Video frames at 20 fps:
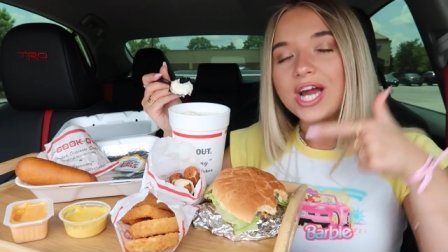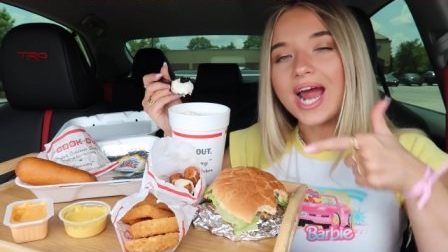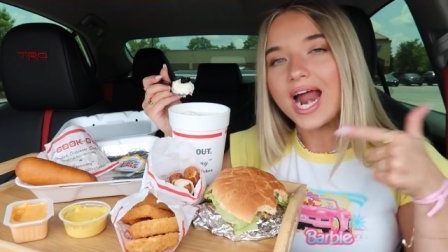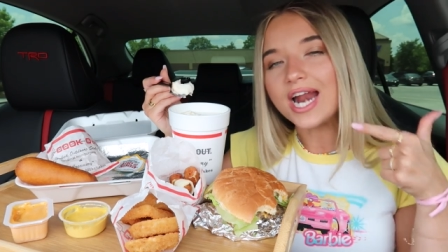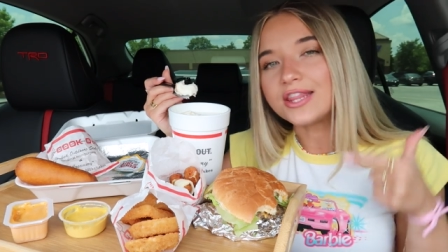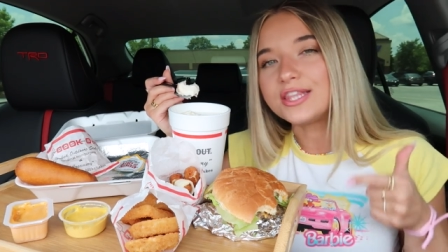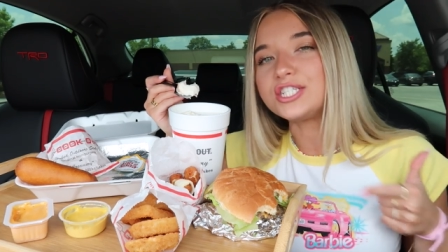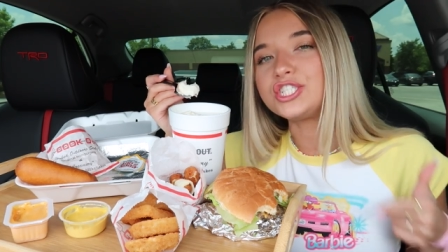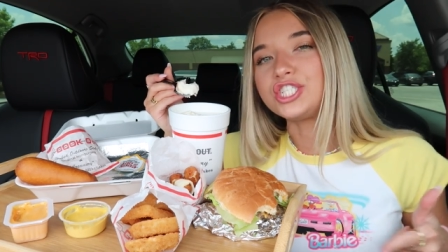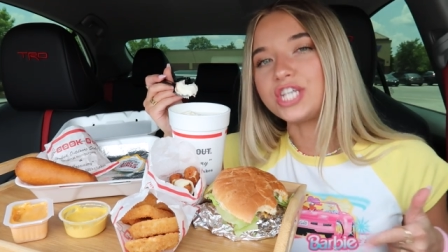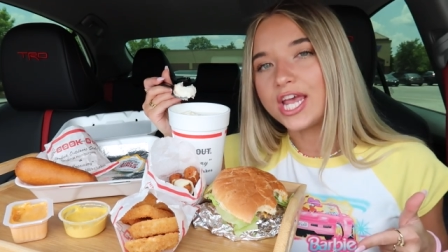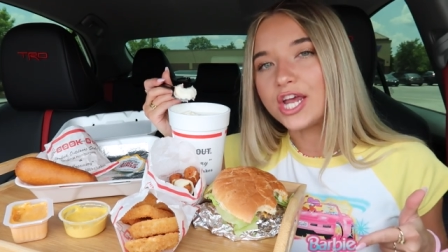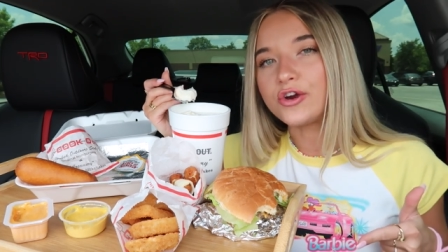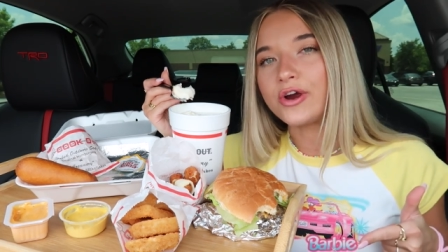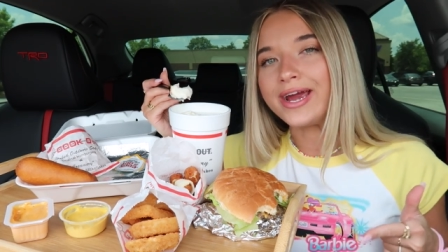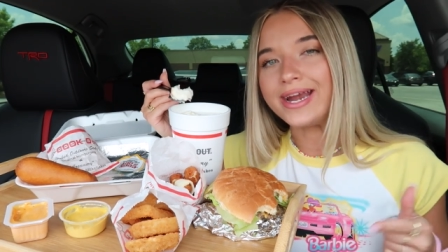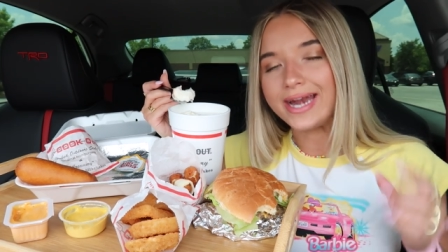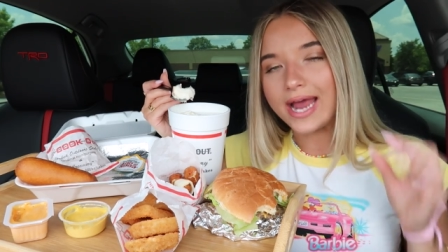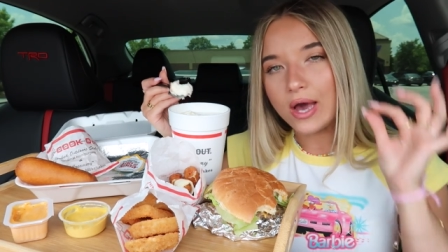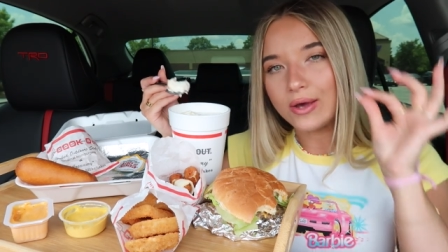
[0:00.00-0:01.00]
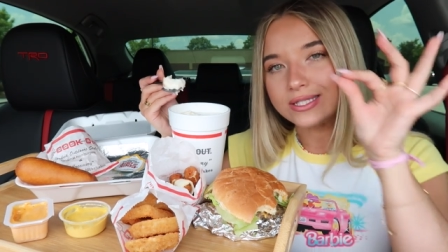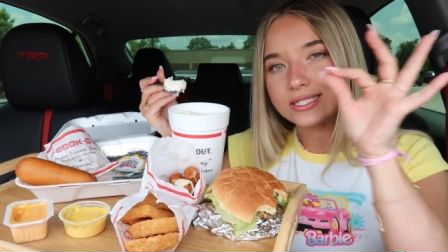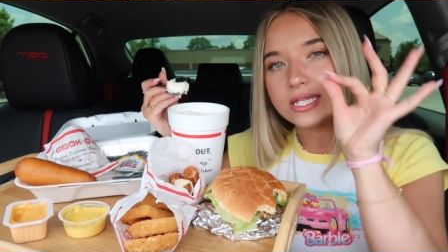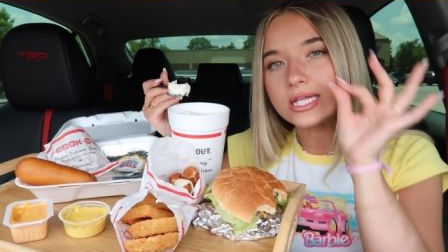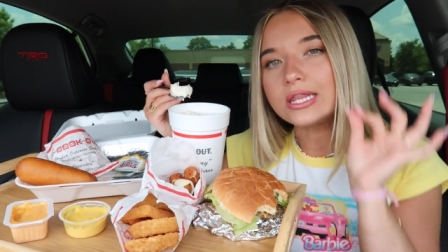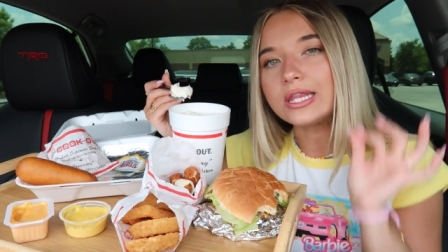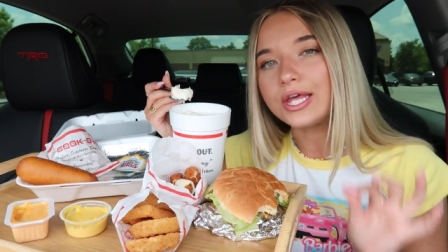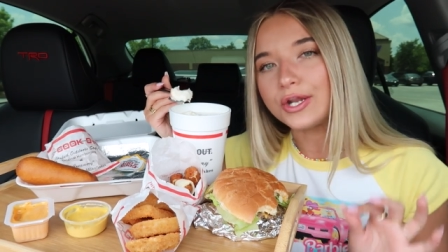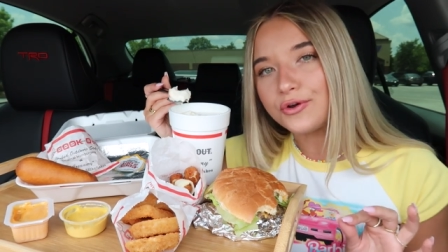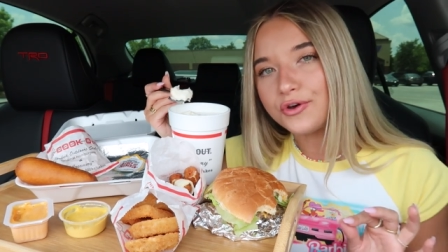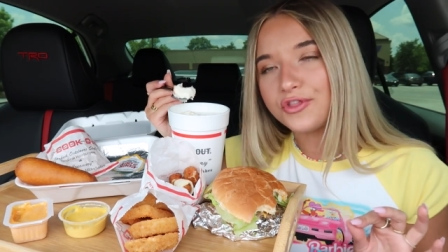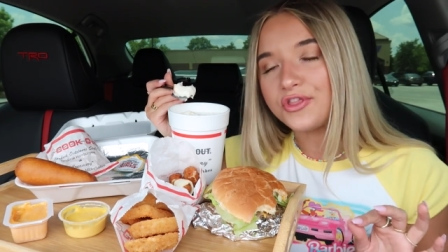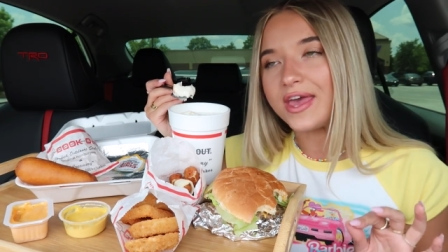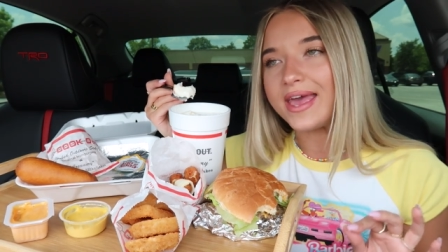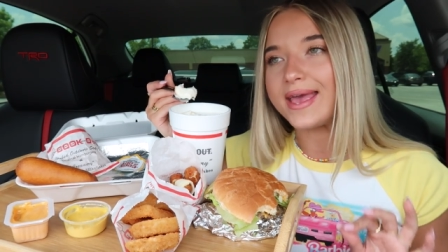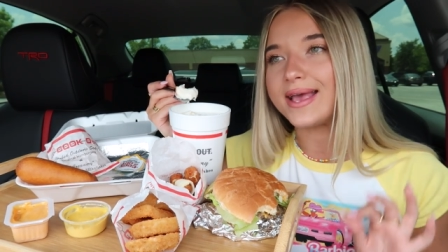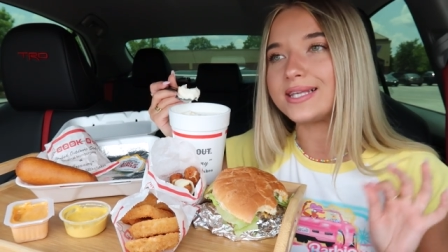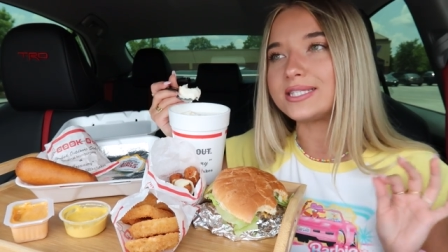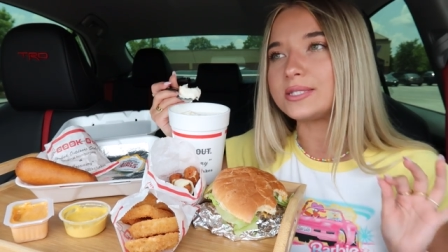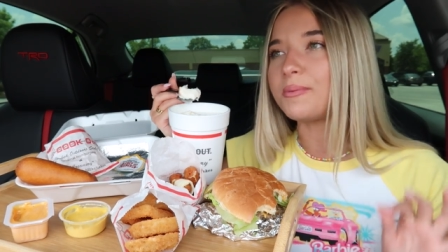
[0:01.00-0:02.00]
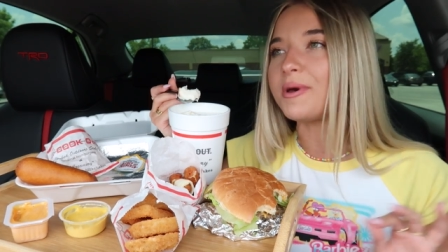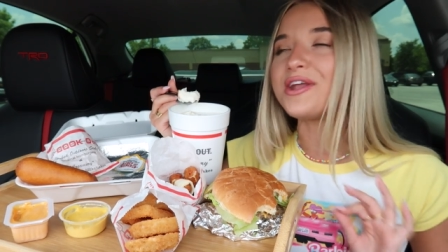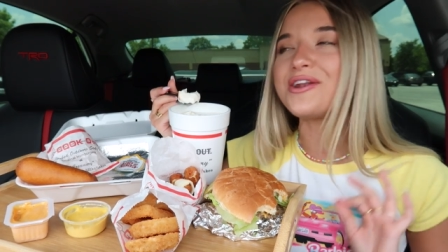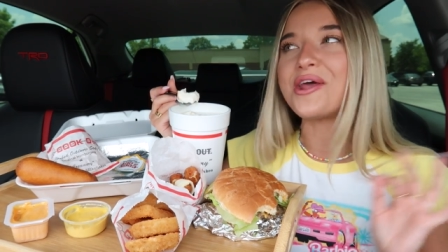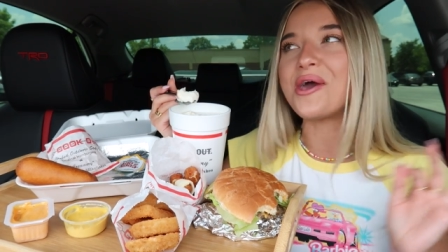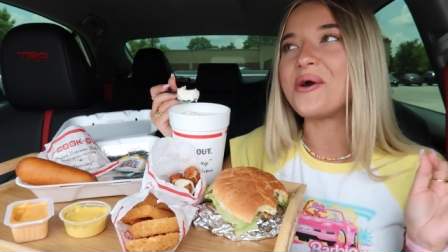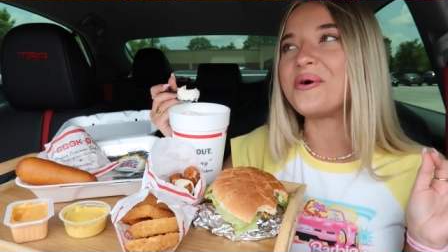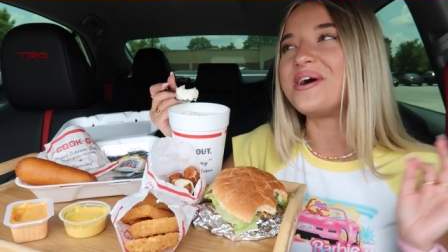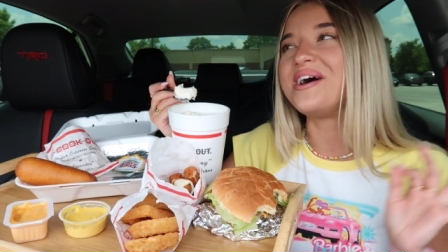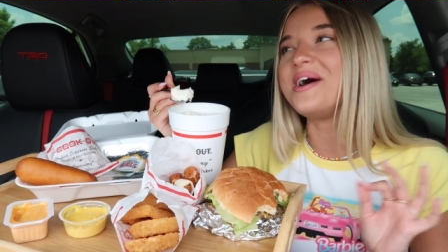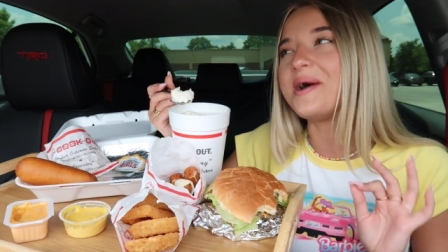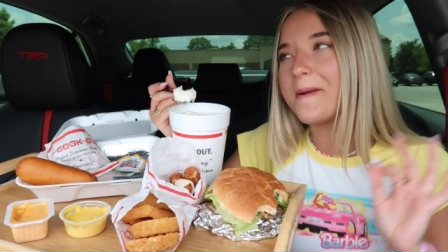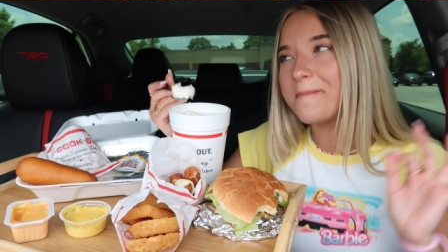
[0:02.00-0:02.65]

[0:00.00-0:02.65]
out of the shake right now. It's the little things. But no,